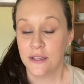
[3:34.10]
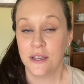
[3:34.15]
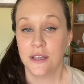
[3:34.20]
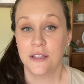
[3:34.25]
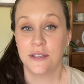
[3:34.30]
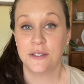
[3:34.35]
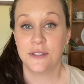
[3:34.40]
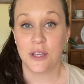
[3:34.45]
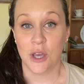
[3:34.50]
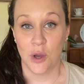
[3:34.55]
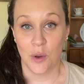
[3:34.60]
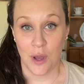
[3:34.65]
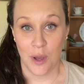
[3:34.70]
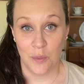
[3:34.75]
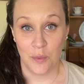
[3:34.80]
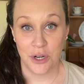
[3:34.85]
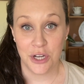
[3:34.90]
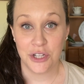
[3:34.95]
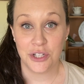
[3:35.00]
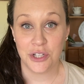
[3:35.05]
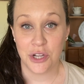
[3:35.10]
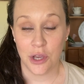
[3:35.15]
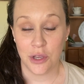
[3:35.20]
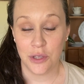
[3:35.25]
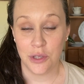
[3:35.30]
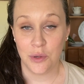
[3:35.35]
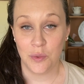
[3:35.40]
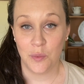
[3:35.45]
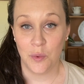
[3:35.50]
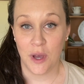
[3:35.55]
So I want to show
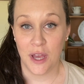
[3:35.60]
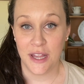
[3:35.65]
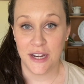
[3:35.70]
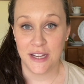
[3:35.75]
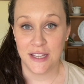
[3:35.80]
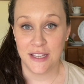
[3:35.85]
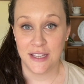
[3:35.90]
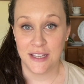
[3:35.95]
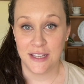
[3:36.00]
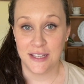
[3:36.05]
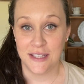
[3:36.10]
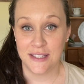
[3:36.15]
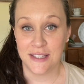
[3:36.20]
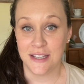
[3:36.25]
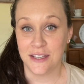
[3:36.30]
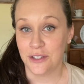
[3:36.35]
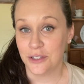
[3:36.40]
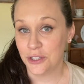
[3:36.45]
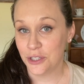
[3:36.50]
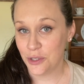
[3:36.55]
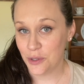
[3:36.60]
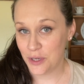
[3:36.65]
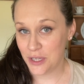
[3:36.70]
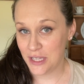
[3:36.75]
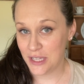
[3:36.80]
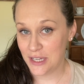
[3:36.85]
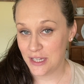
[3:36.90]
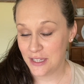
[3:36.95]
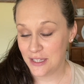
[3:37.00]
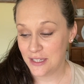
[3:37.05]
you what is
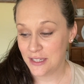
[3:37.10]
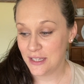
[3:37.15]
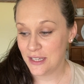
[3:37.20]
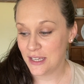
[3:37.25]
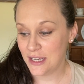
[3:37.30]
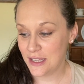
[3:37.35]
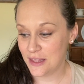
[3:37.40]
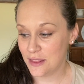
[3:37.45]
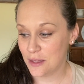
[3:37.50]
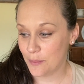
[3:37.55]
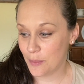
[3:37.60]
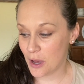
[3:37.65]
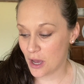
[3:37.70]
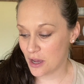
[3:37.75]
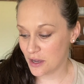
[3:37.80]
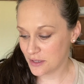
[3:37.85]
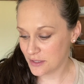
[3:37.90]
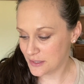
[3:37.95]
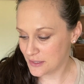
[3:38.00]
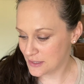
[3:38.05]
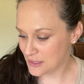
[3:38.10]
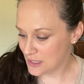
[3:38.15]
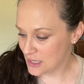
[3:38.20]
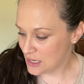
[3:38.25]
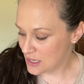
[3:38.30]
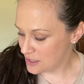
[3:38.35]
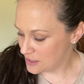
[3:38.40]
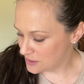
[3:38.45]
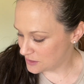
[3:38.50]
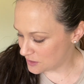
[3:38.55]
included in the box.
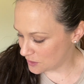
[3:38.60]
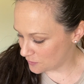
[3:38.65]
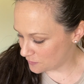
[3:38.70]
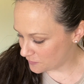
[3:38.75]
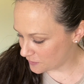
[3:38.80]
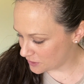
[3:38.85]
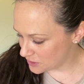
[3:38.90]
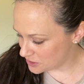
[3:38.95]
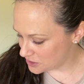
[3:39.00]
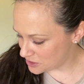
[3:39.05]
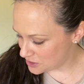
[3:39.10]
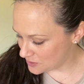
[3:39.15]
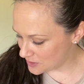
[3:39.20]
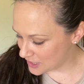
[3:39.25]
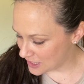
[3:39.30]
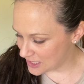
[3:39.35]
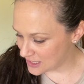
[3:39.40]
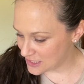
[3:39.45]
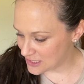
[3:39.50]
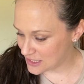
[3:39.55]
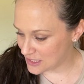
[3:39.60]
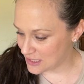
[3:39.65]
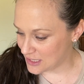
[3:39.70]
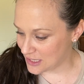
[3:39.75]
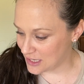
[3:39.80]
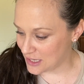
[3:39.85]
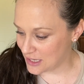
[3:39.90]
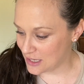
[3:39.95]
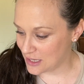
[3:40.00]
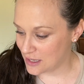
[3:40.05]
So first you get
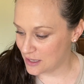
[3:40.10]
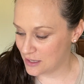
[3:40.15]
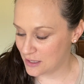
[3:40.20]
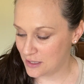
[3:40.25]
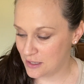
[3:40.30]
the